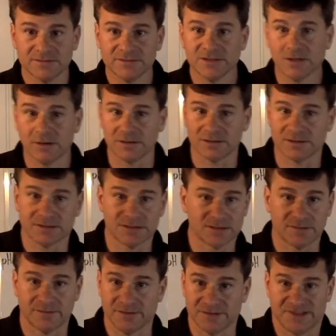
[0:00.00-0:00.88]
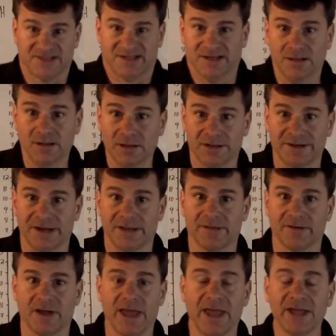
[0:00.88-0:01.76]
So there's still
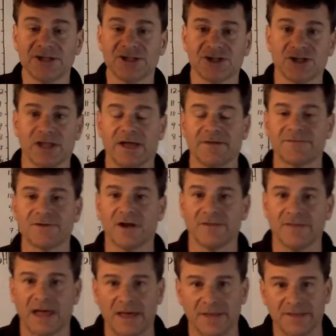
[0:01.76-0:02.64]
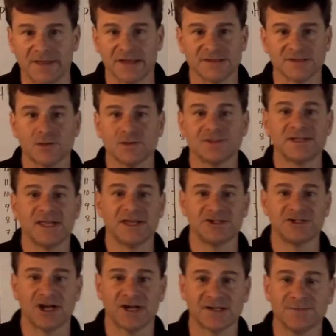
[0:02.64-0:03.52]
another H left on that thing, so it's
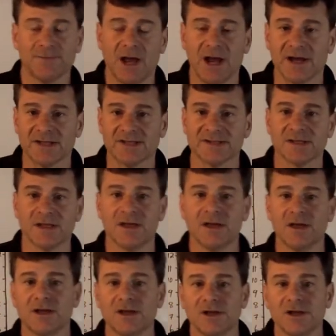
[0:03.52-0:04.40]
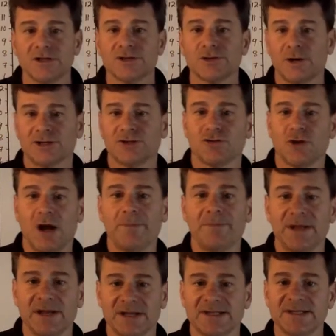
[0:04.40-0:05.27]
HX minus. So I
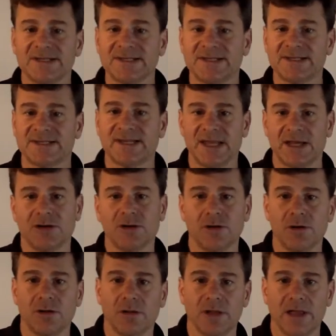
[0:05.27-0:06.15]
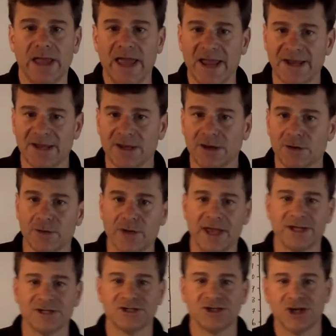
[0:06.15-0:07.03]
drop in a single
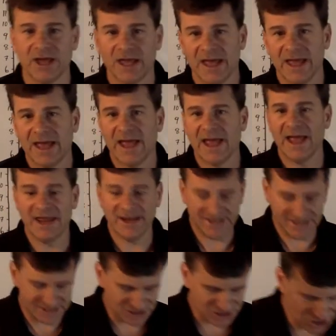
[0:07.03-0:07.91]
NaOH, and it